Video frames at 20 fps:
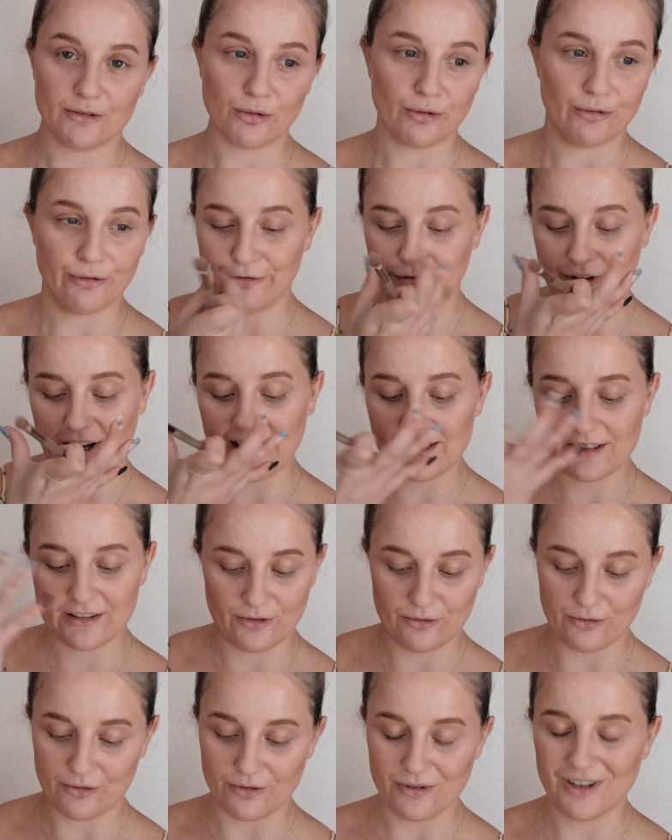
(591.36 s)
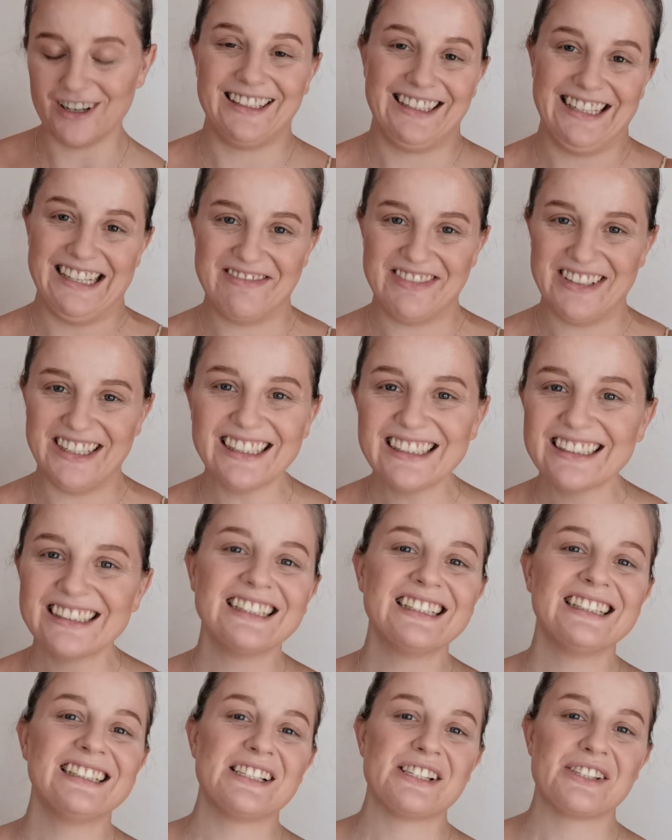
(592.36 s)
or fat or whatever.
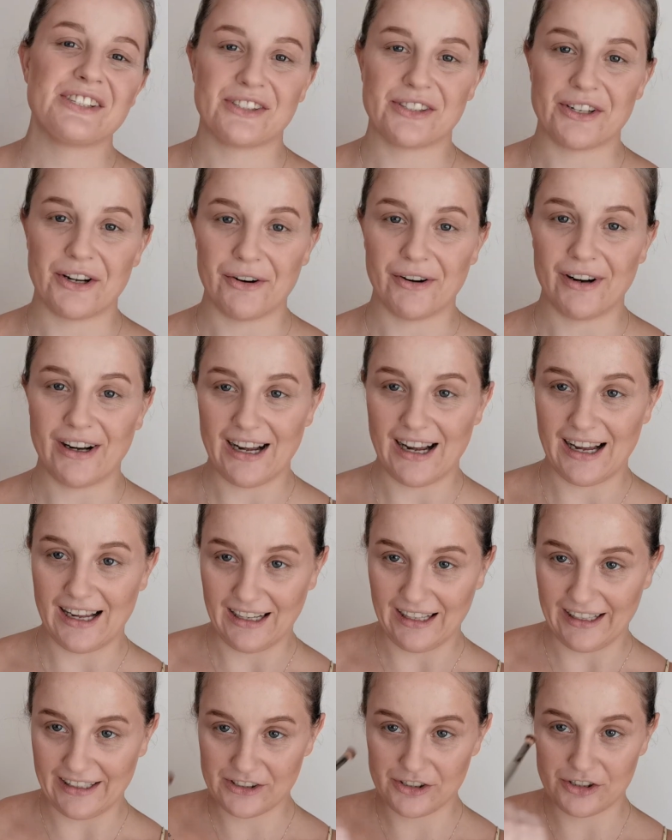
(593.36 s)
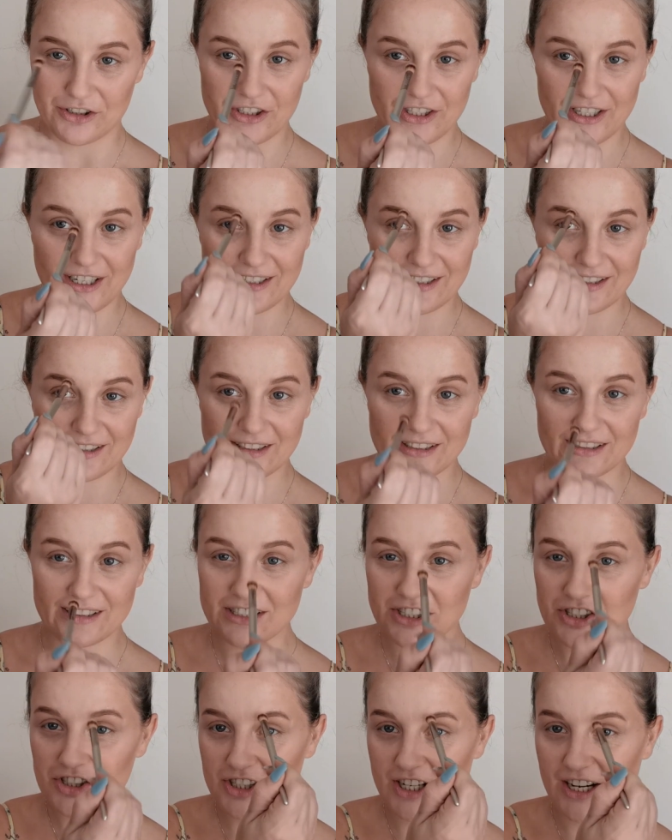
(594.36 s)
So I like to just
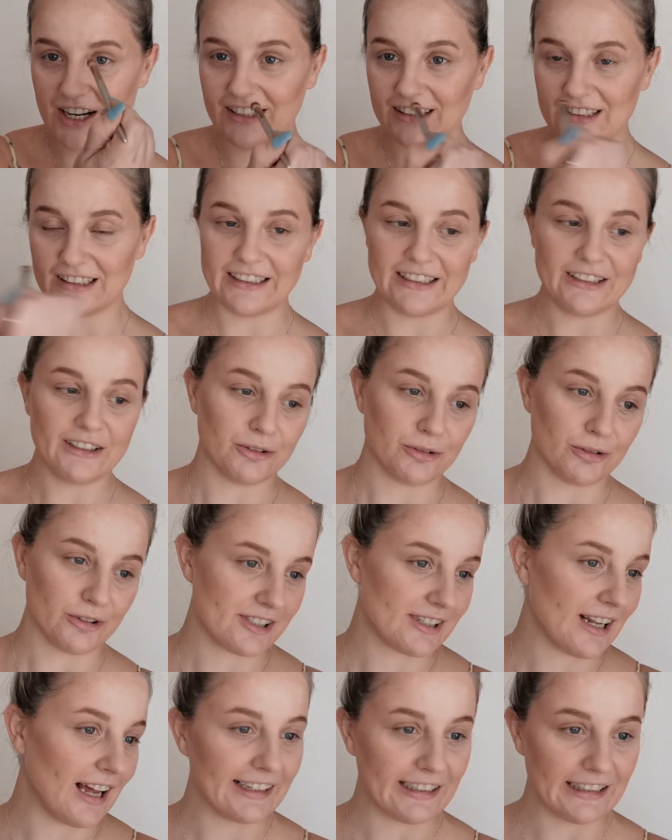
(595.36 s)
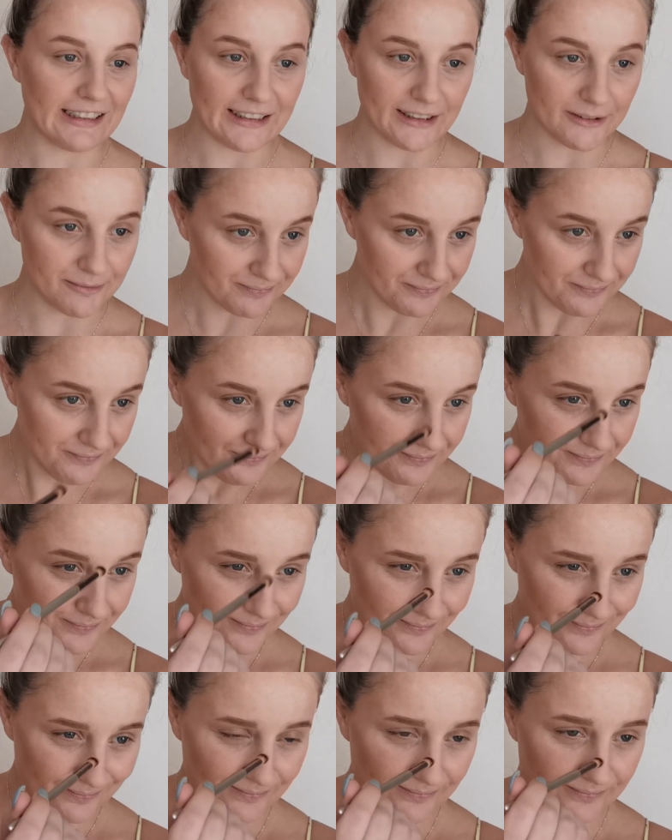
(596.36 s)
gently or slightly
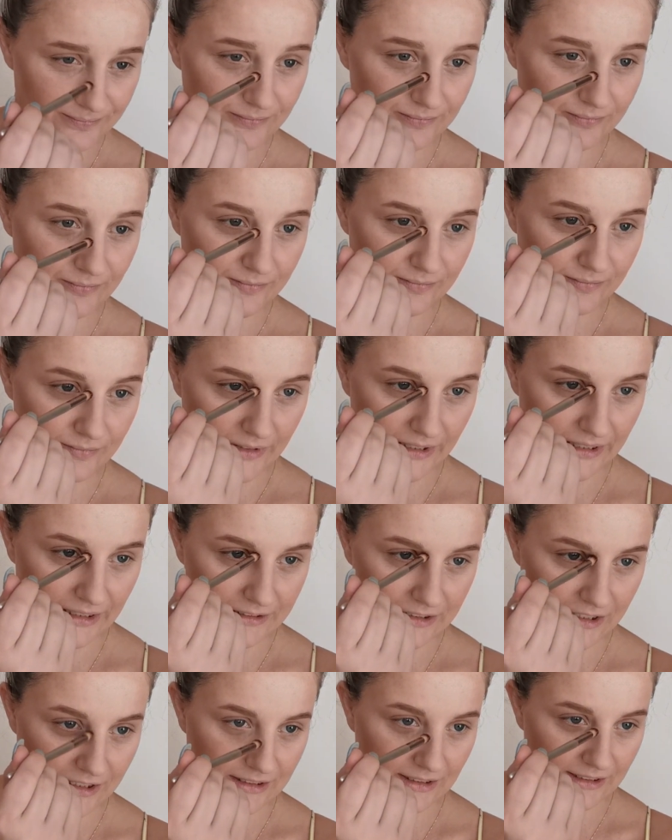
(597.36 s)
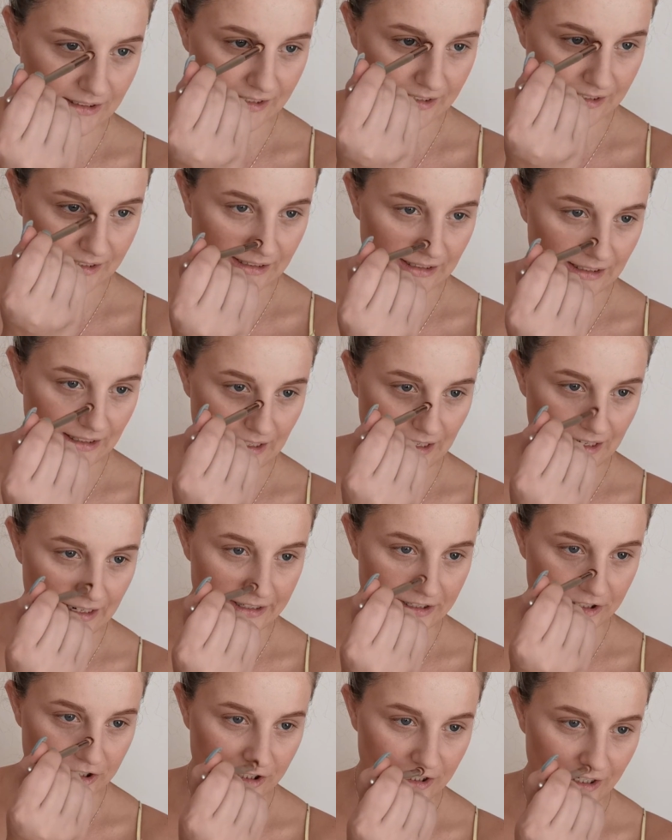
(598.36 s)
add just a
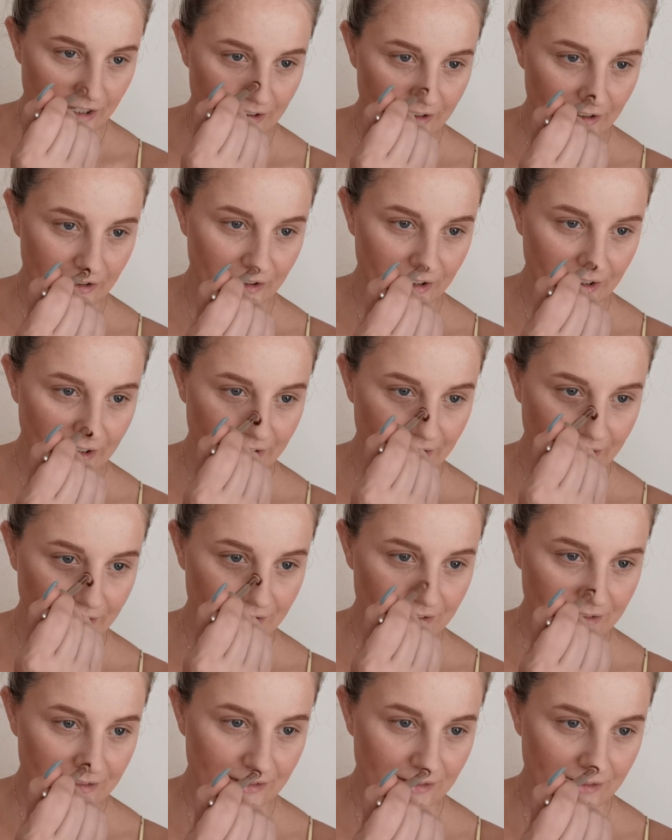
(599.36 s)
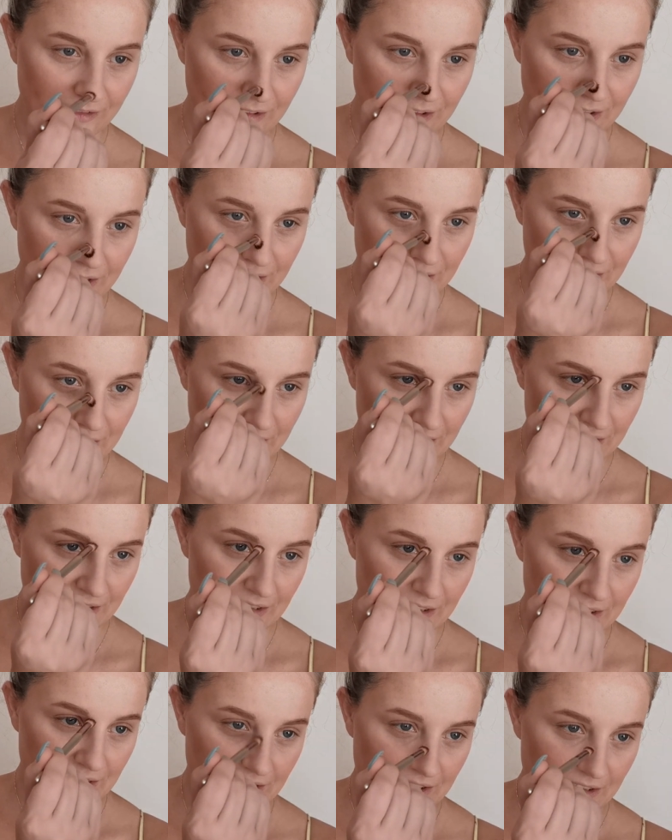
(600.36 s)
slight shadow here
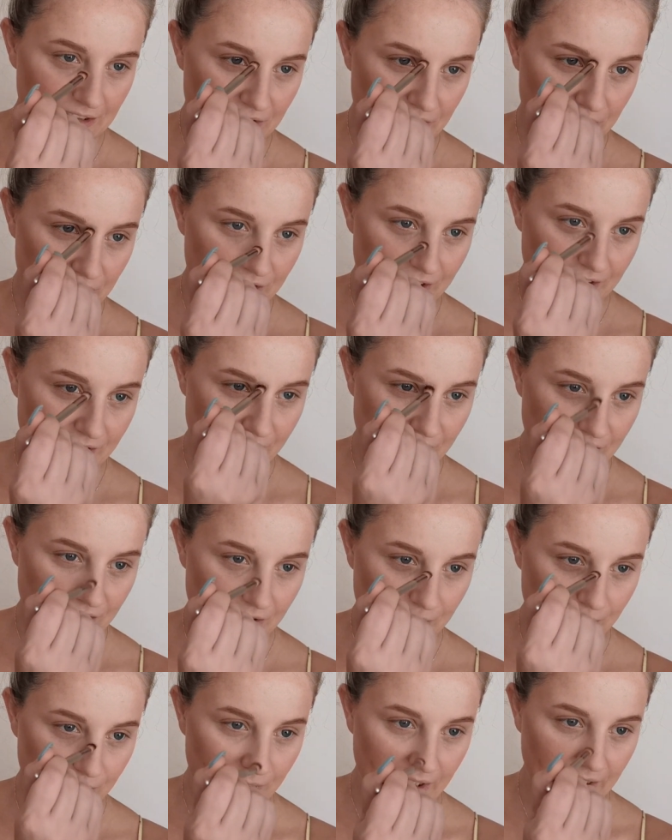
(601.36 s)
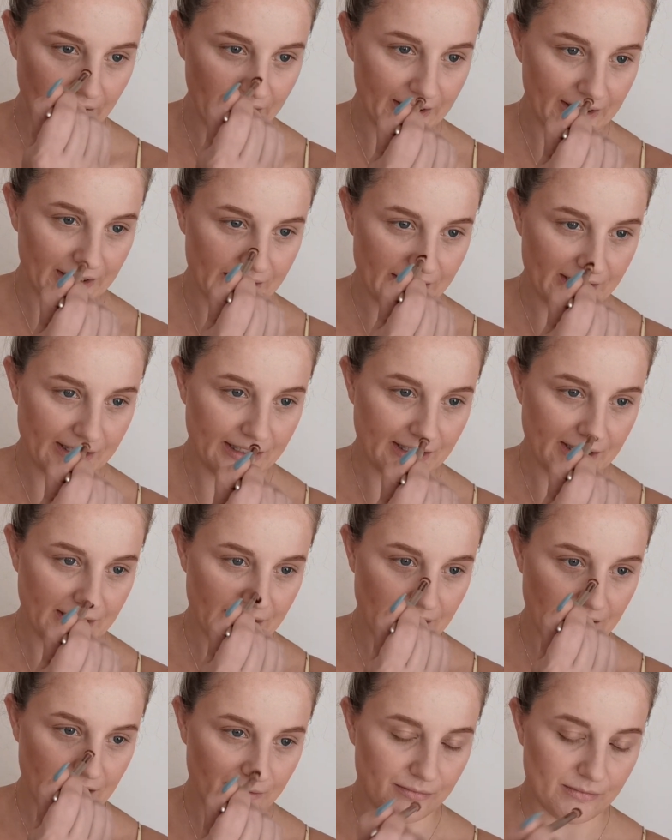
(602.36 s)
just to make it
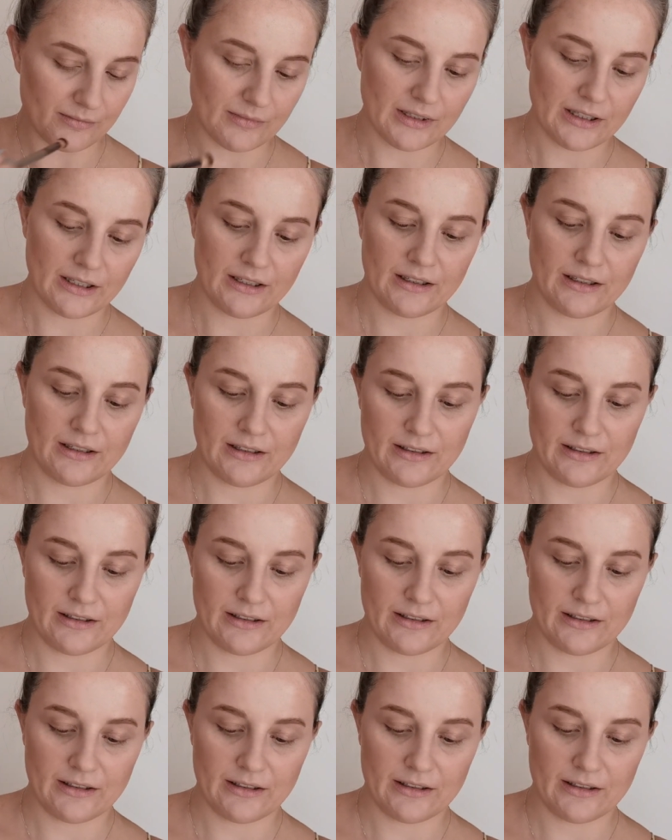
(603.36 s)
seem